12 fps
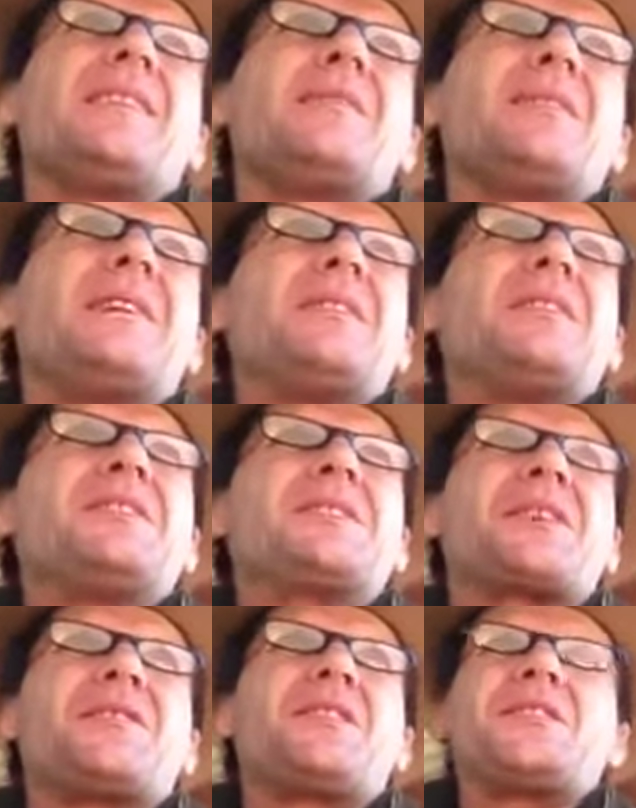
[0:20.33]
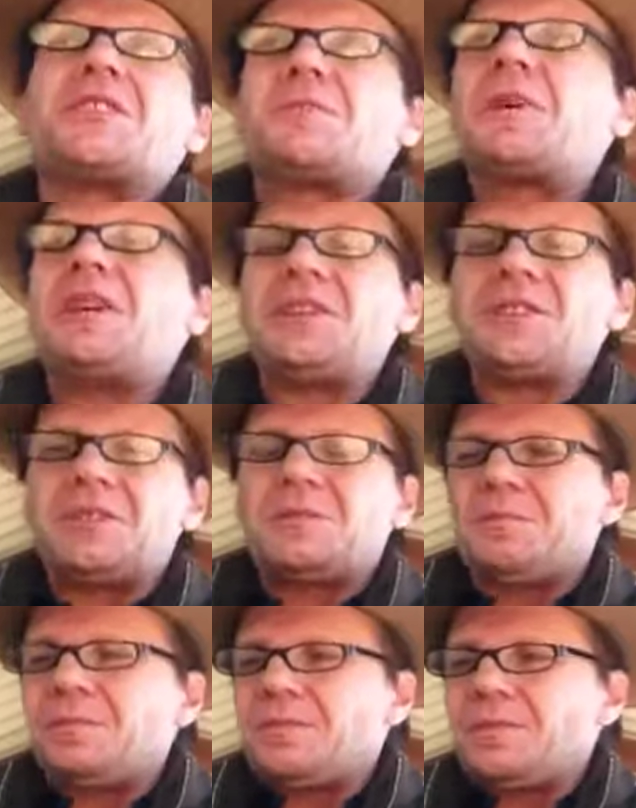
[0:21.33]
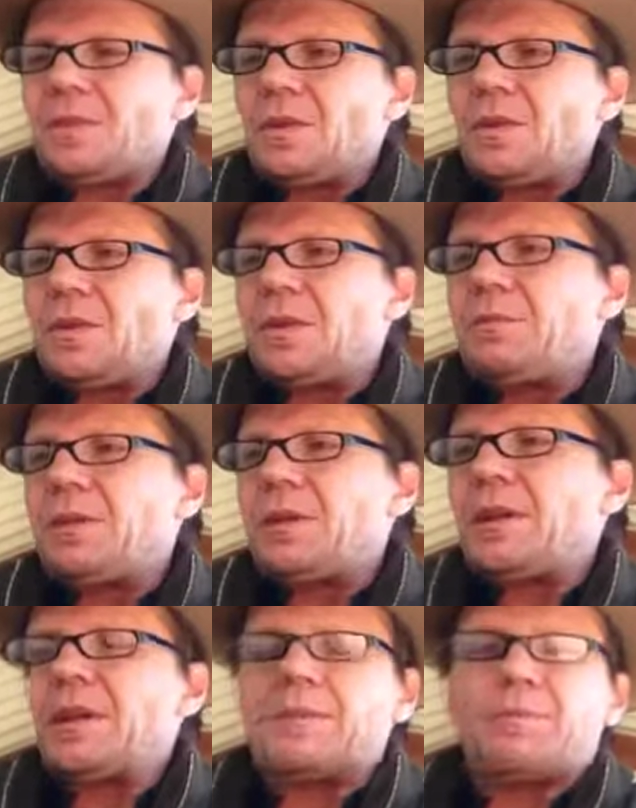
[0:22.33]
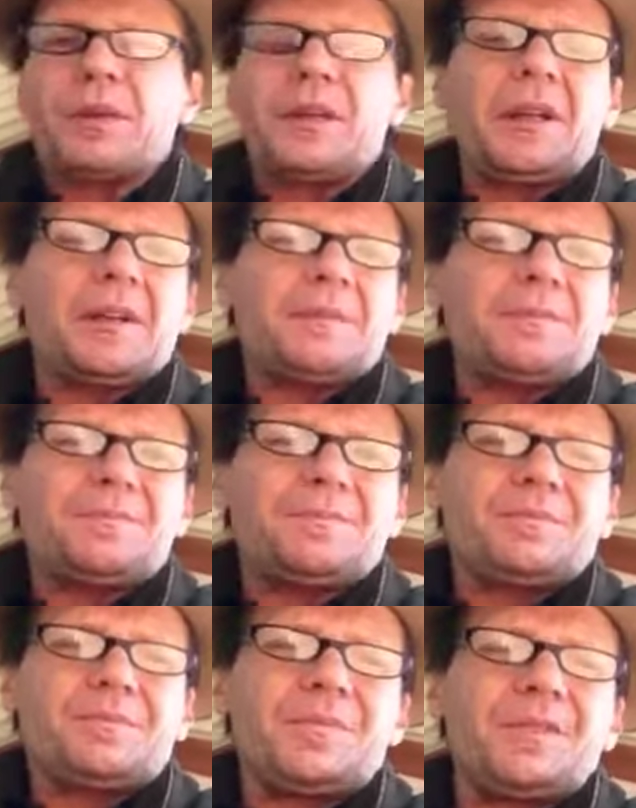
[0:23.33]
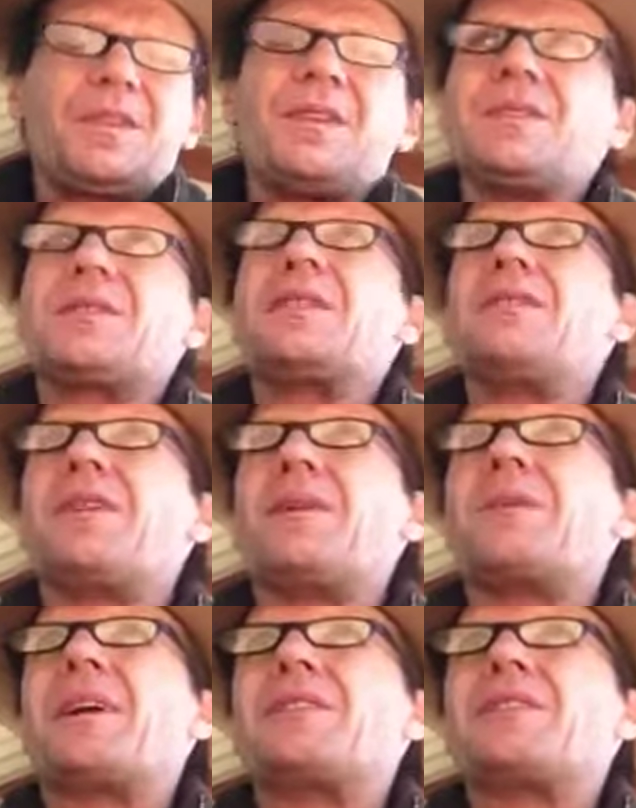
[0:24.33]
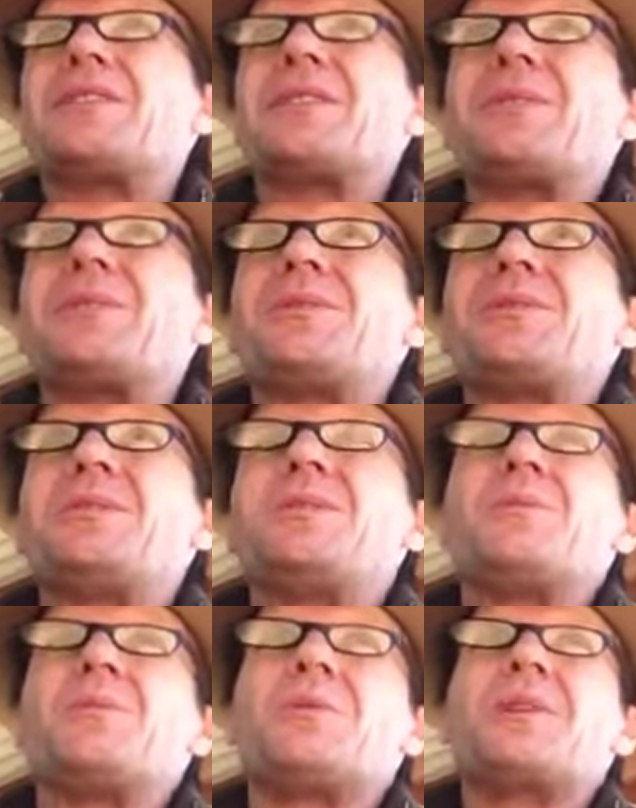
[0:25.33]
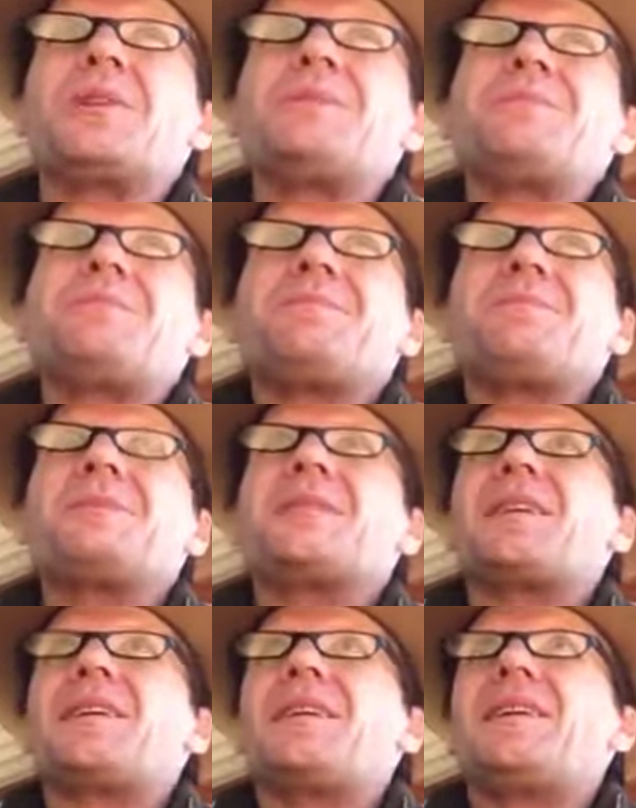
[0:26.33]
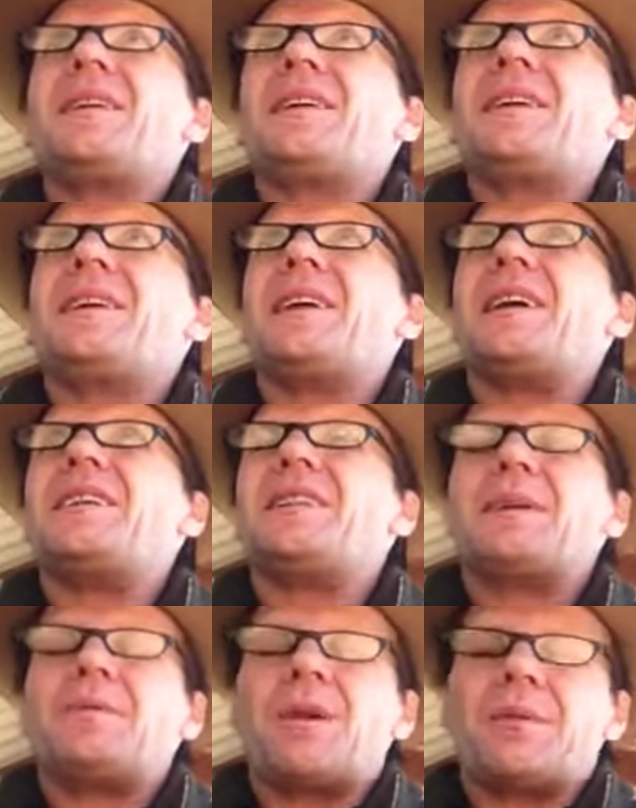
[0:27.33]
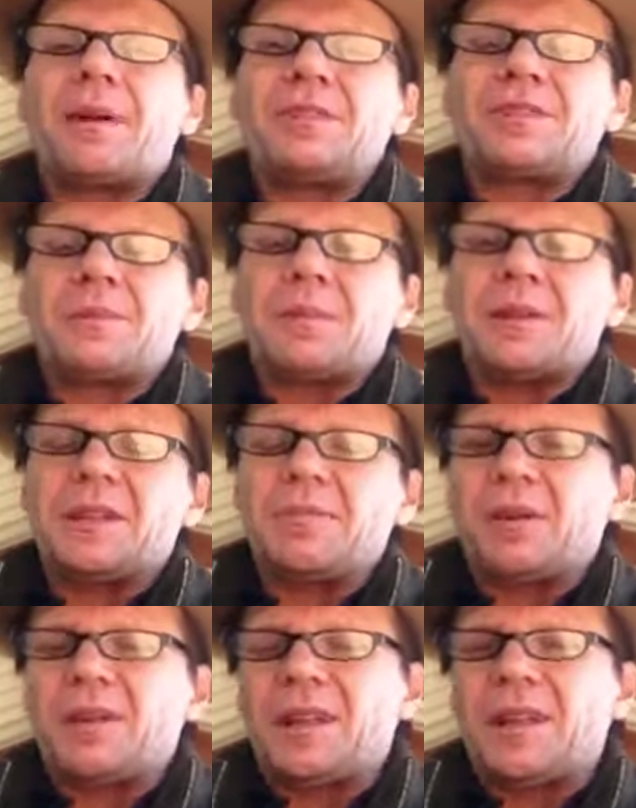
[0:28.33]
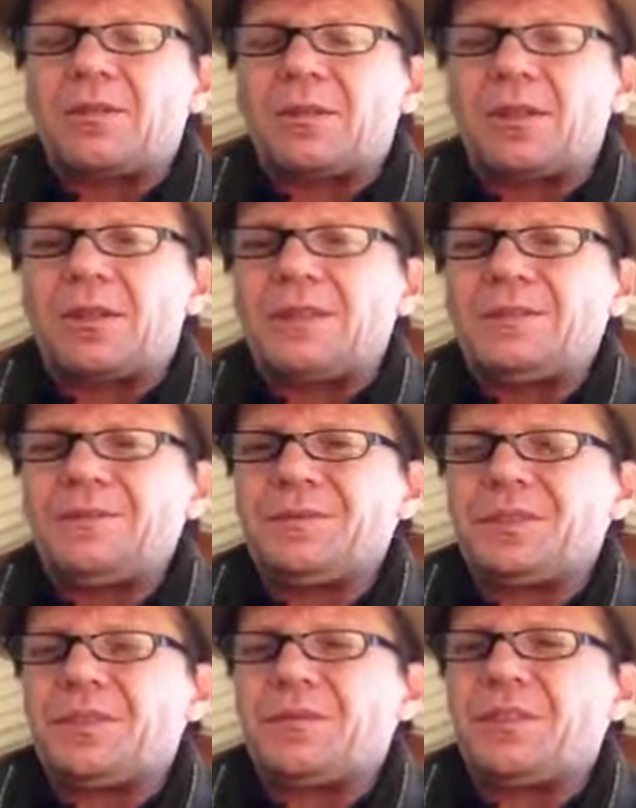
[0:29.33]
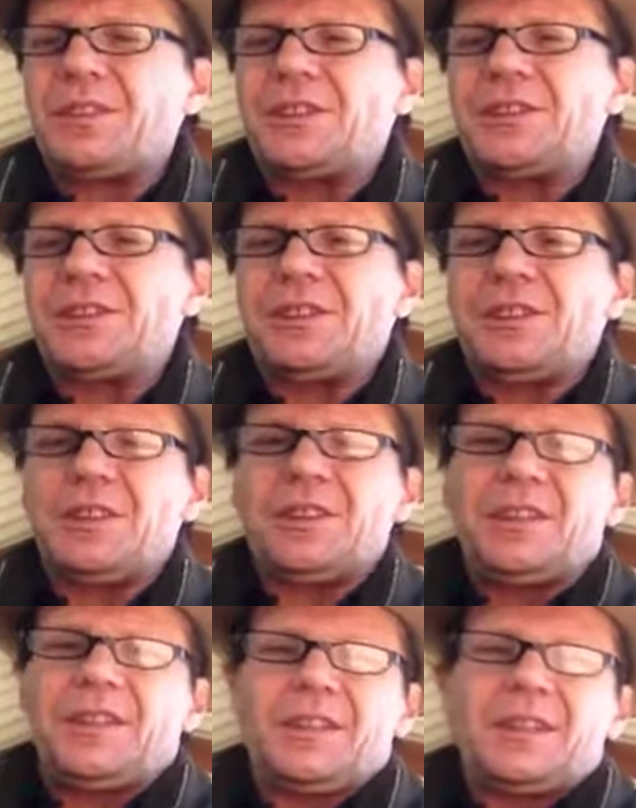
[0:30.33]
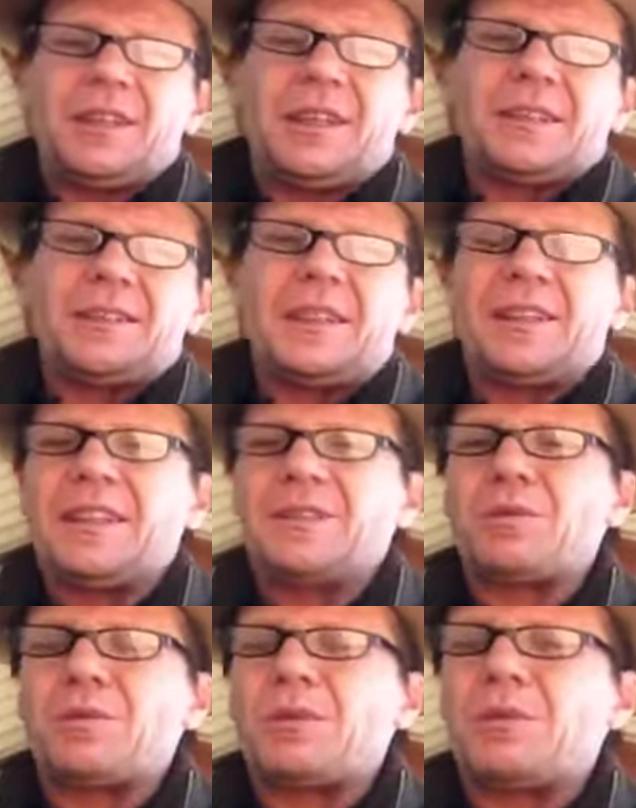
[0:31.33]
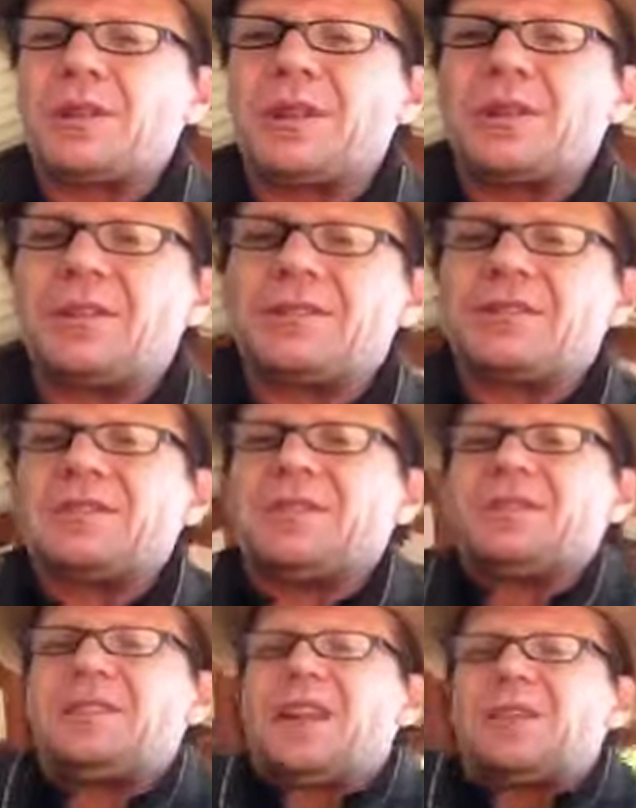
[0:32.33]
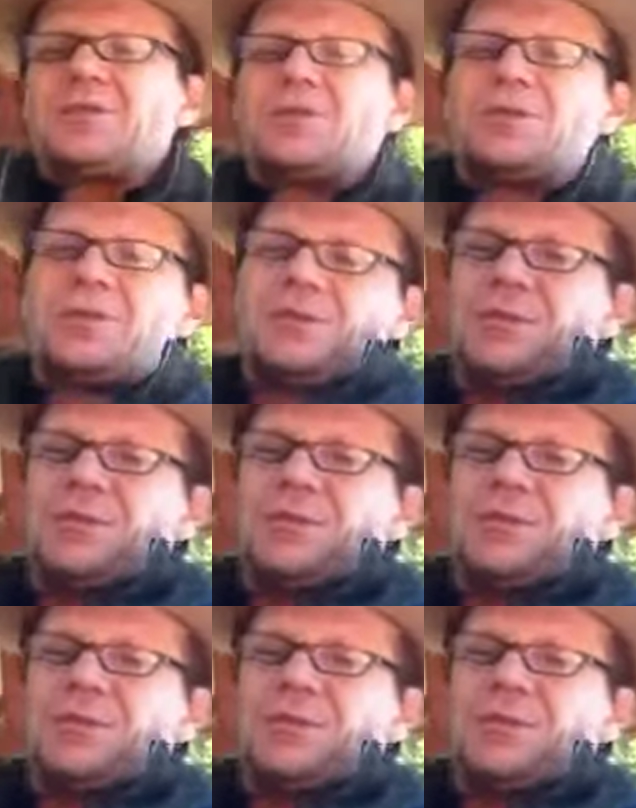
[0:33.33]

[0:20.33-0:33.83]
whenever you see a fish that's been injured by a predator, you'll see the vibrations it causes in the water. And uh, vibrations are picked up by the lateral line fish. And uh, that's what we're working on. Natural